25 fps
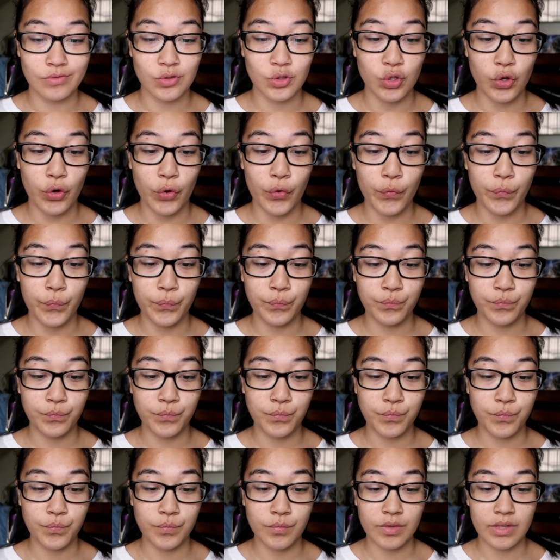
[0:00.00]
So
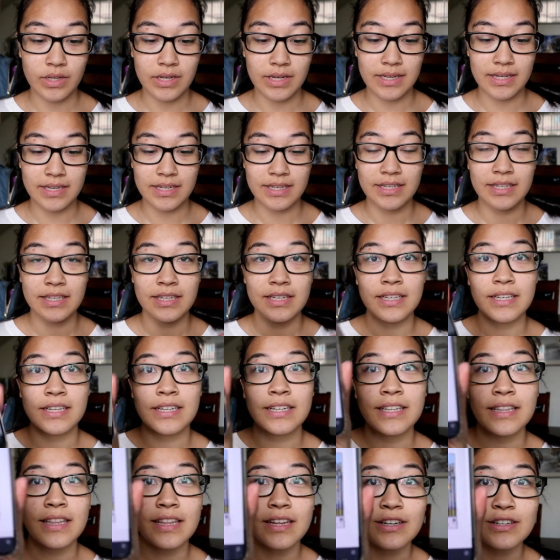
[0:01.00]

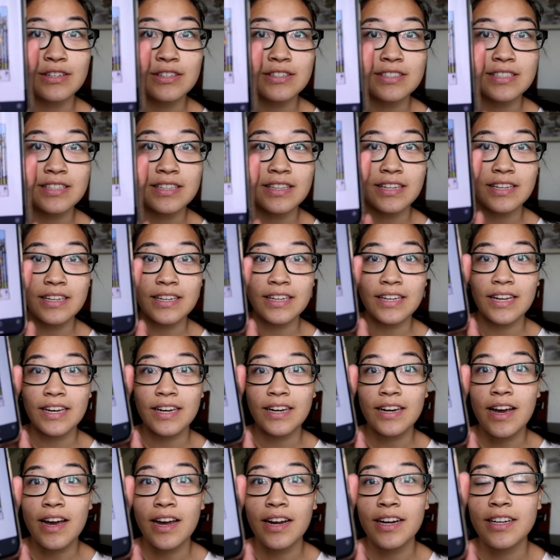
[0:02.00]
there's the
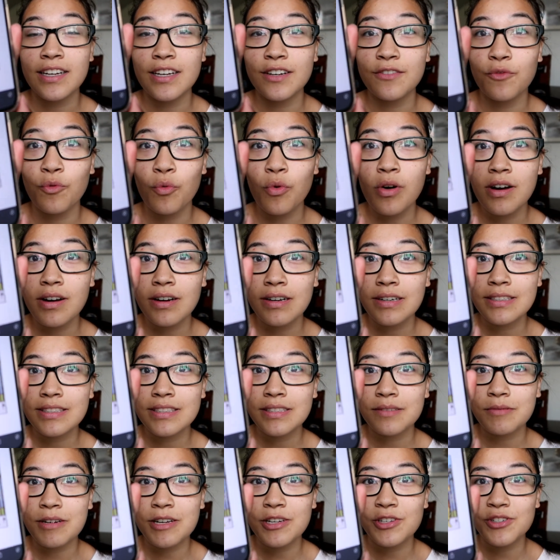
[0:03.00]
9 of
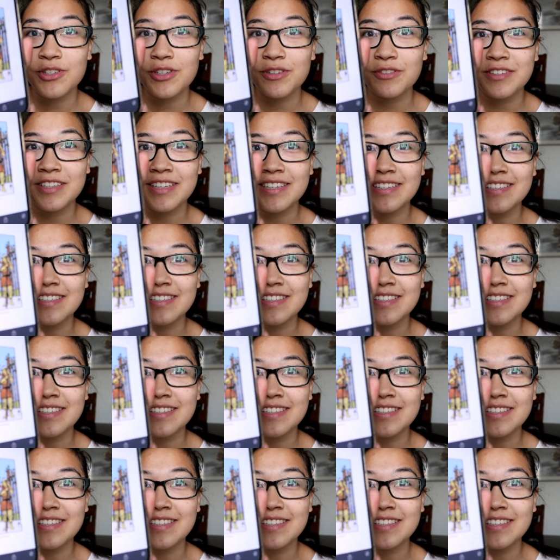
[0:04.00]
Wands. I'm not sure if you